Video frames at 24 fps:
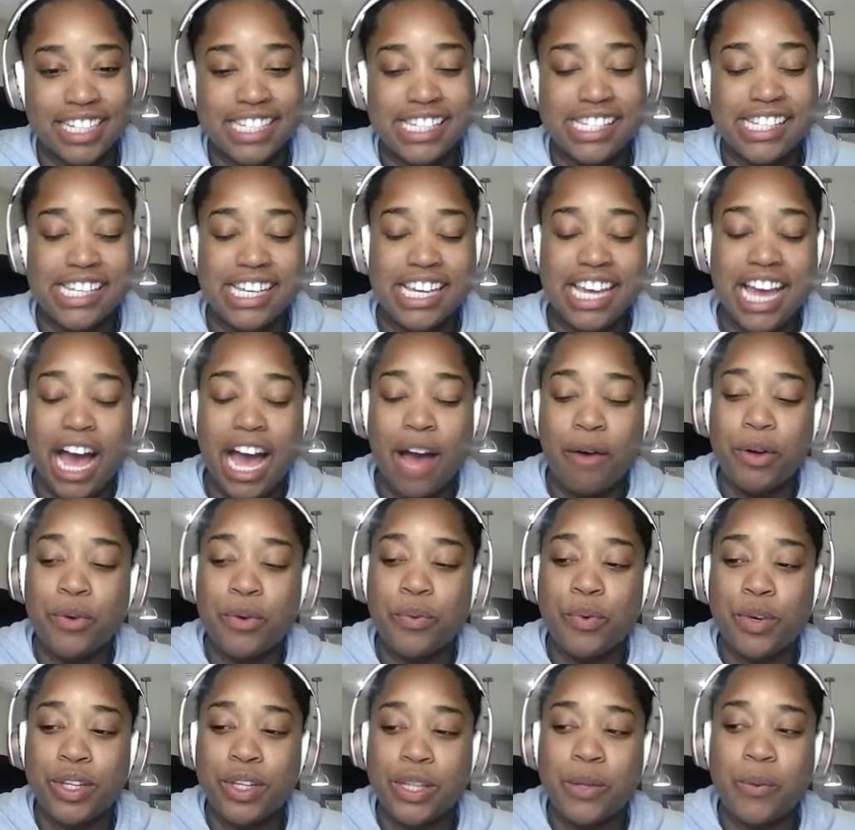I
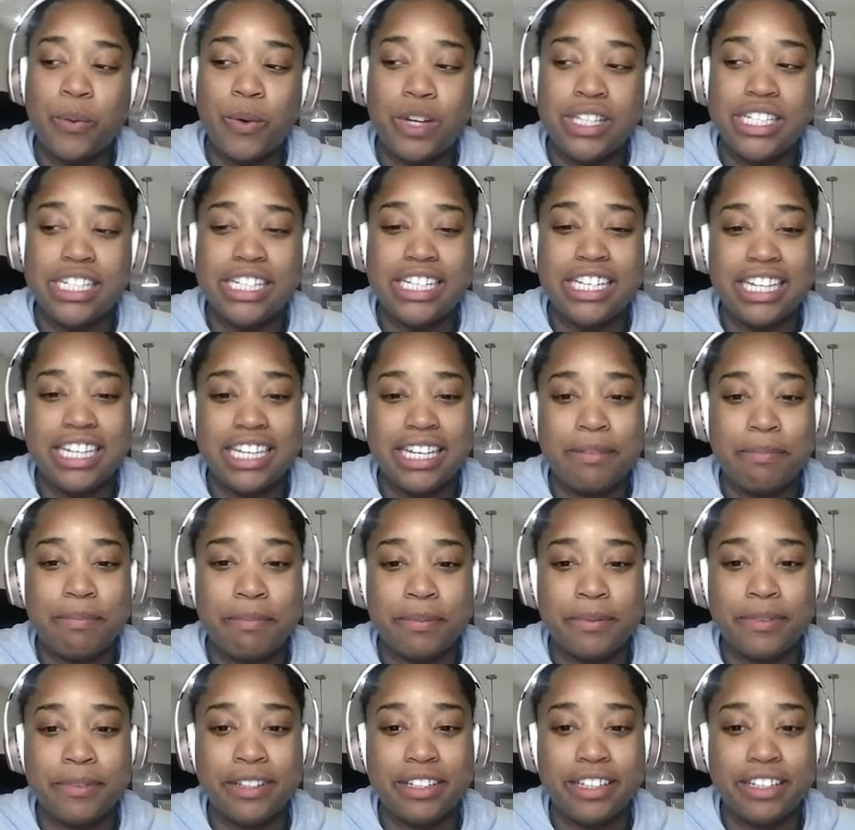would really want to keep
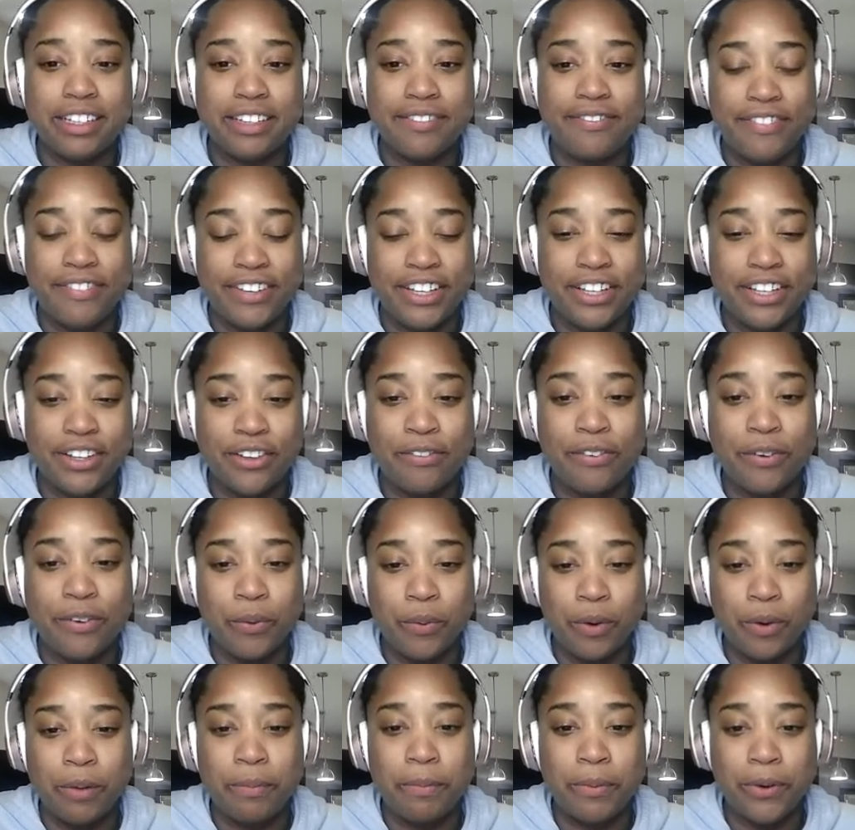Phil for
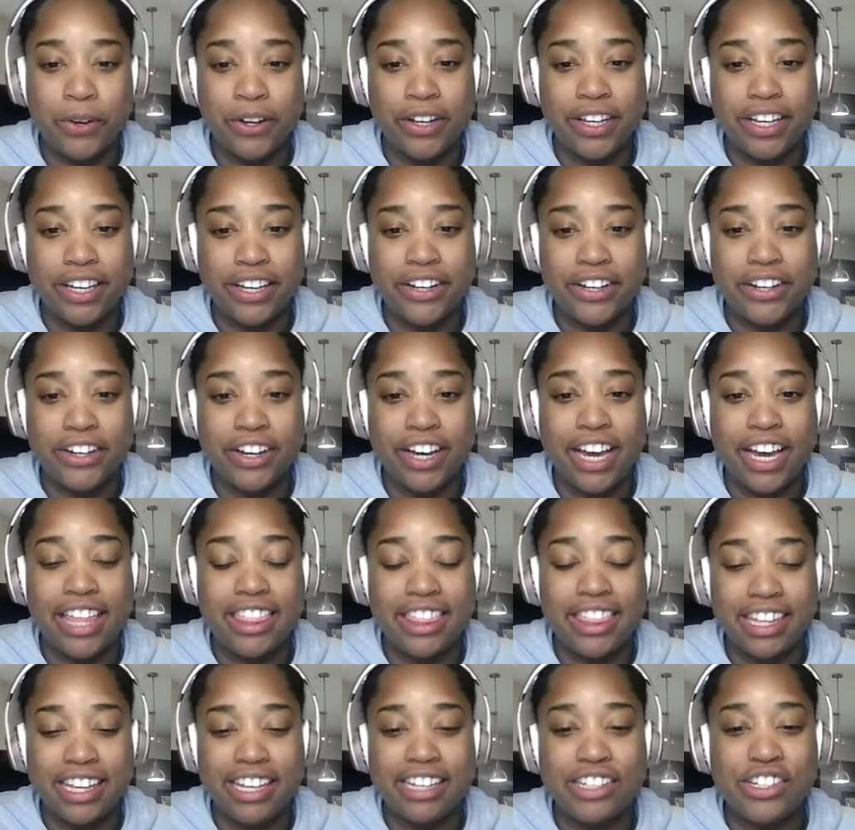one more year
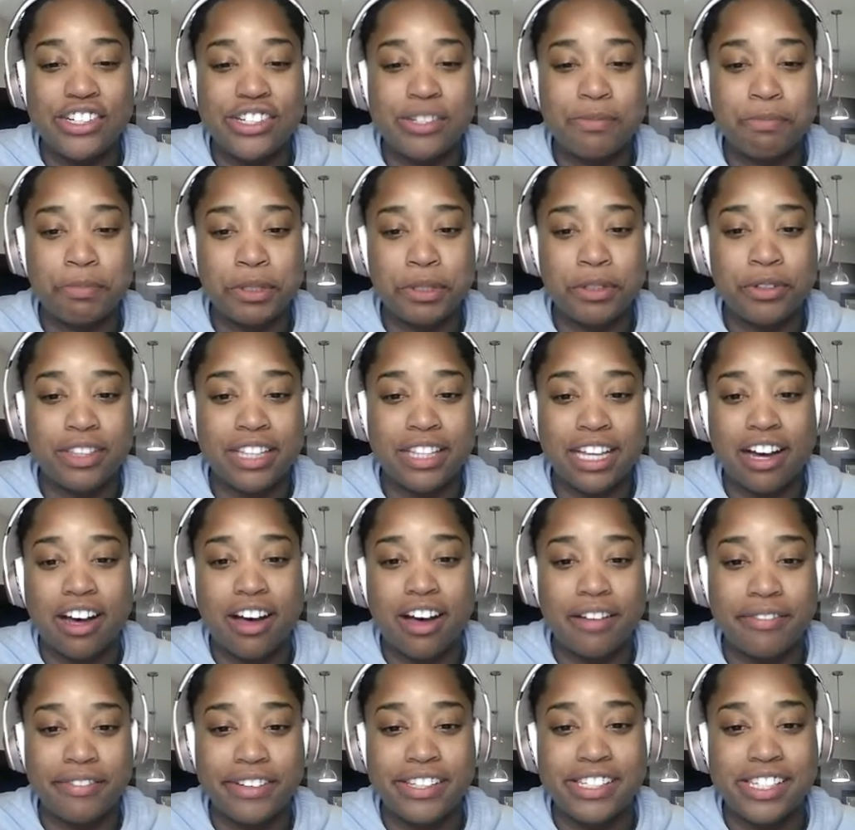and then just build that
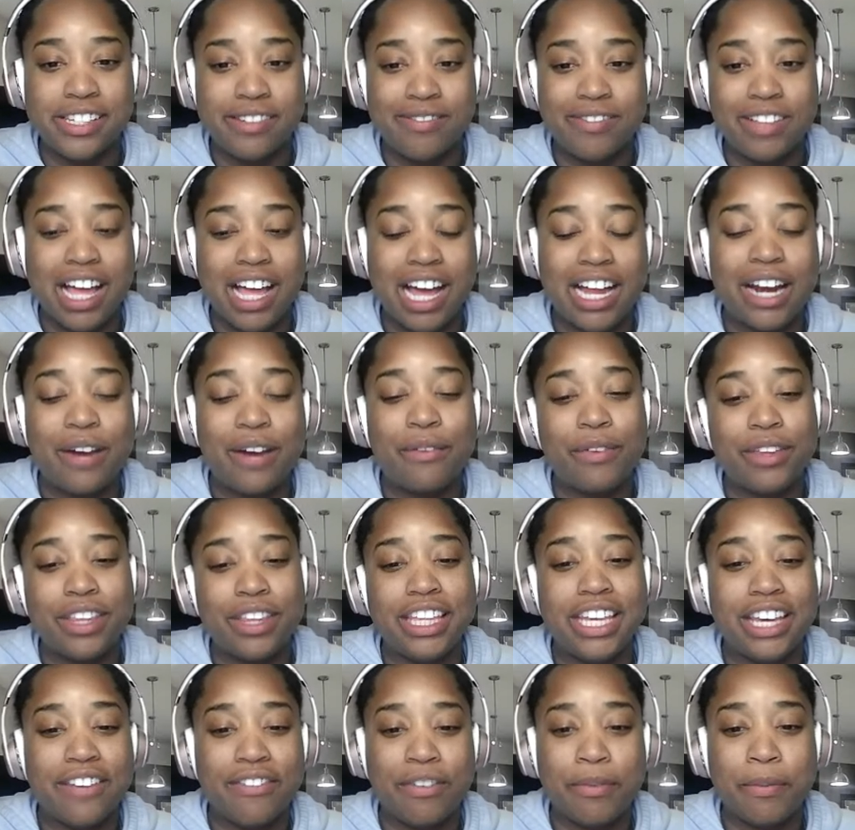offensive line and really
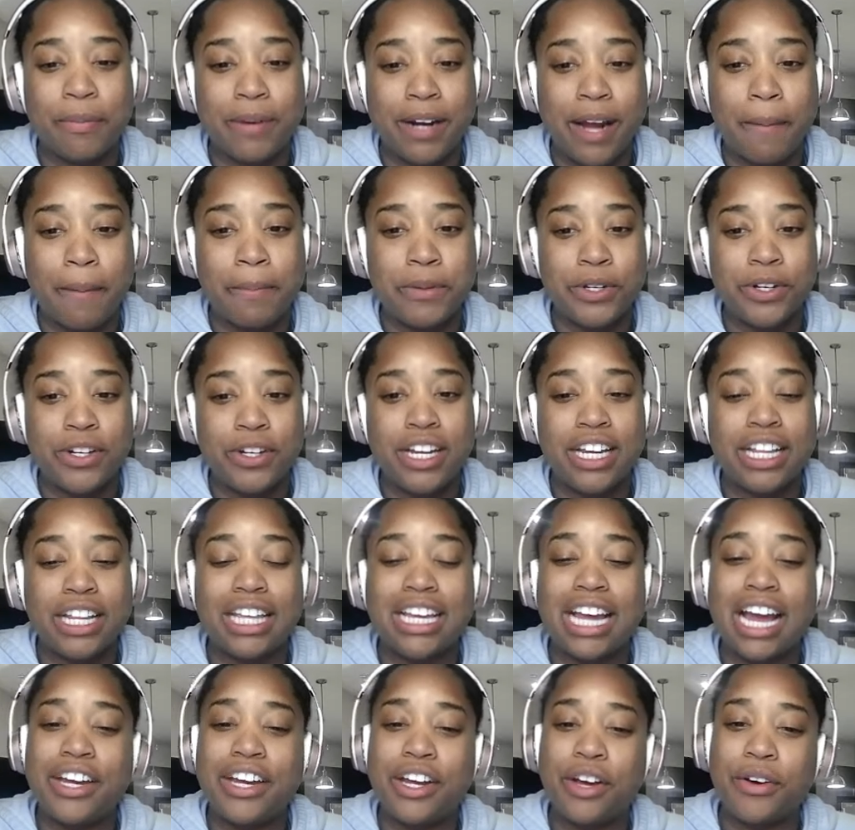give him an opportunity.
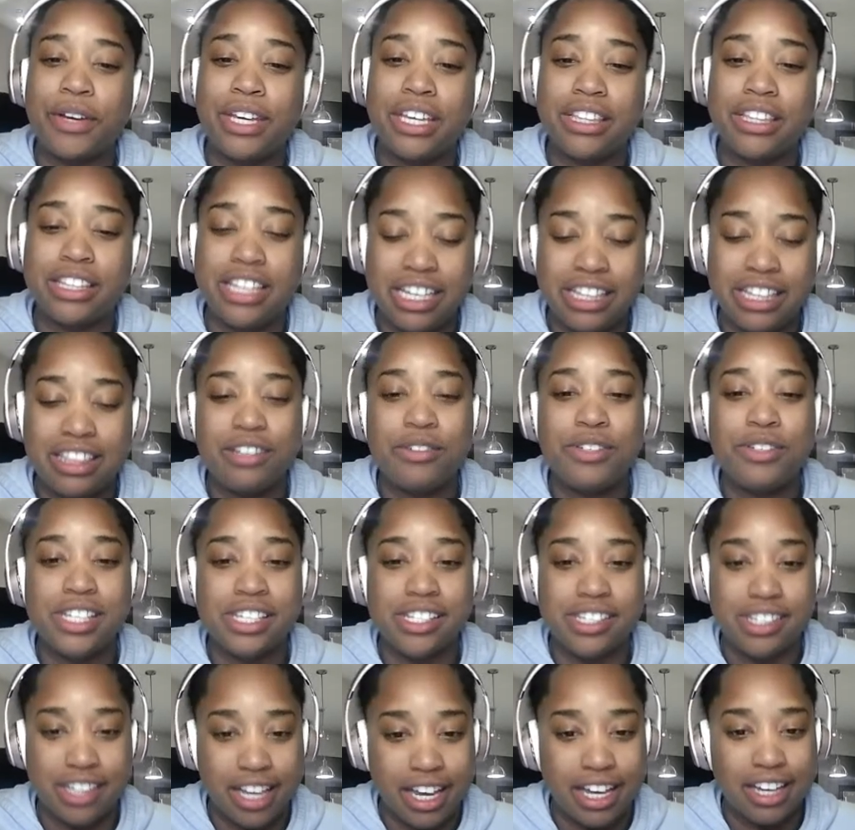Like, I know he
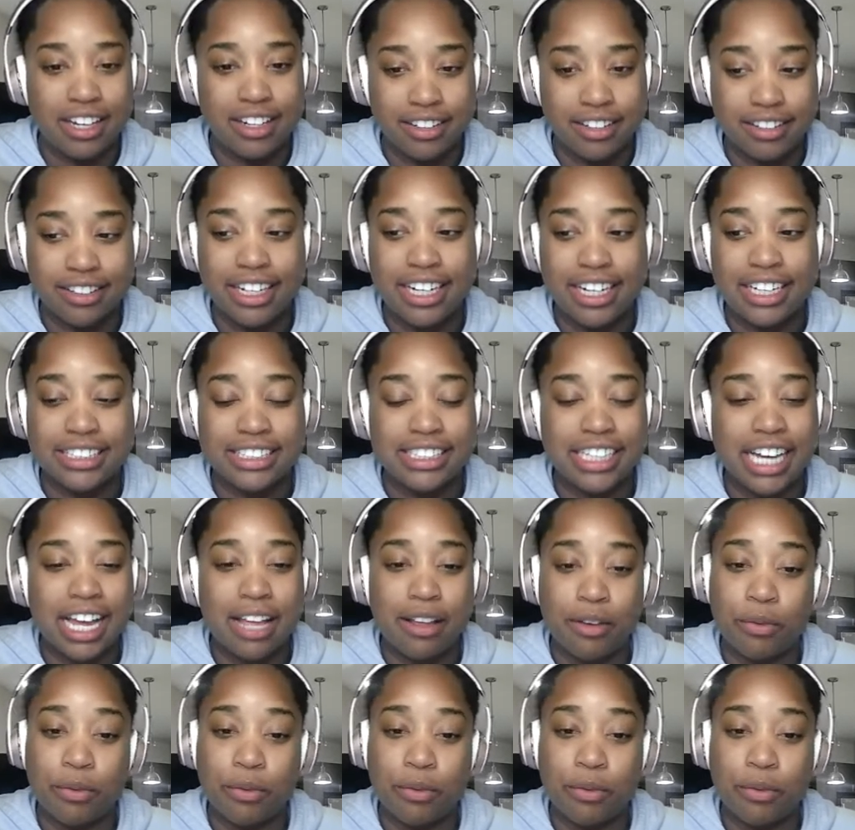loses Zay, correct?